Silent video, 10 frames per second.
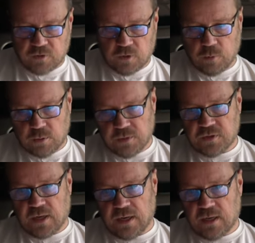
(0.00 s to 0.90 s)
So we're going to be
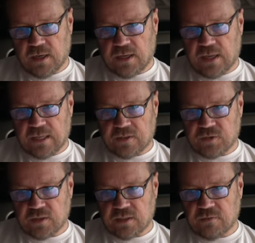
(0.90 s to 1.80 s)
setting it at
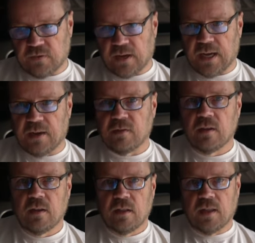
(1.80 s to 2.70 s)
sixty-five,
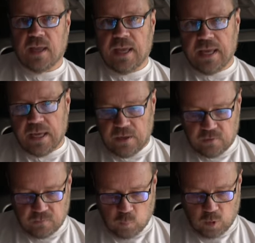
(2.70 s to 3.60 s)

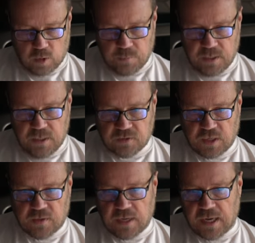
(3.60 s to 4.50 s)
and we're going to be
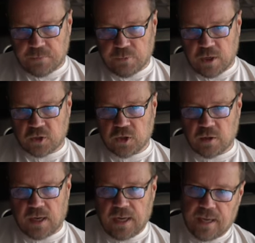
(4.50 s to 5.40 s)
setting the high pressure
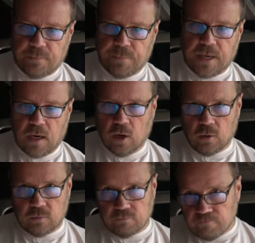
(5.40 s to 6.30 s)
at about